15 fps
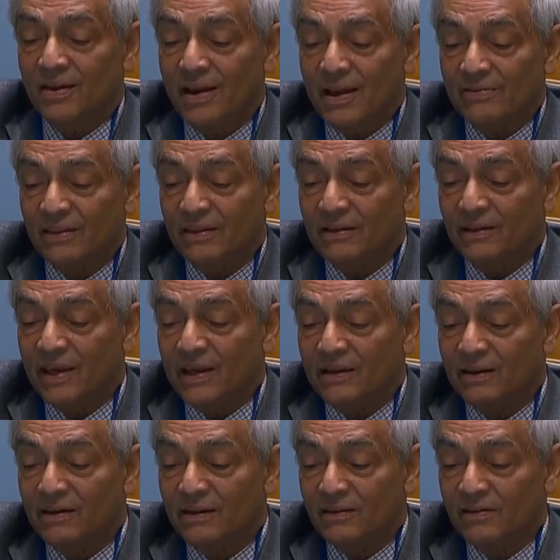as
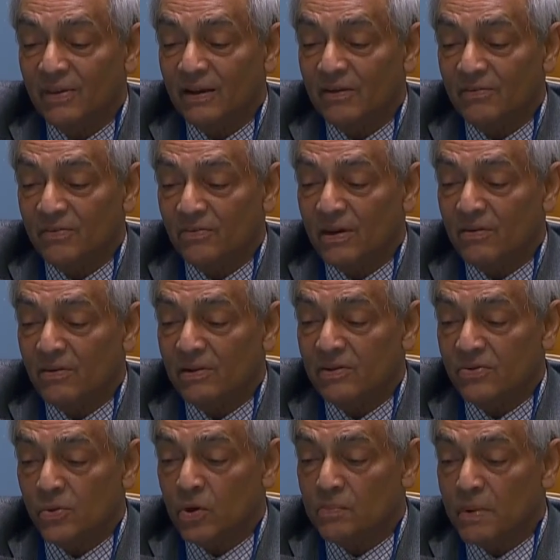indicated in the Secretary
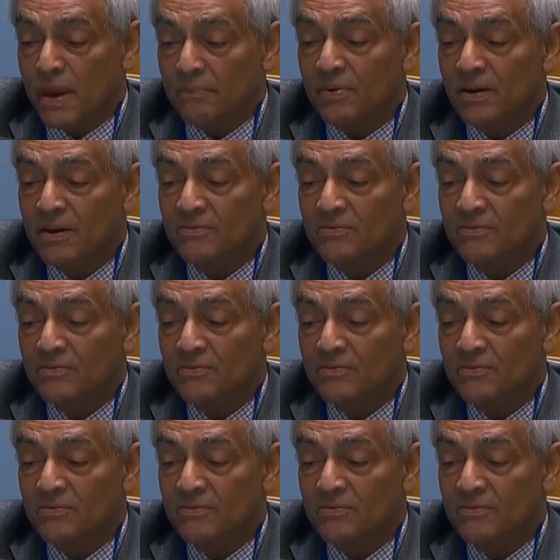General's roadmap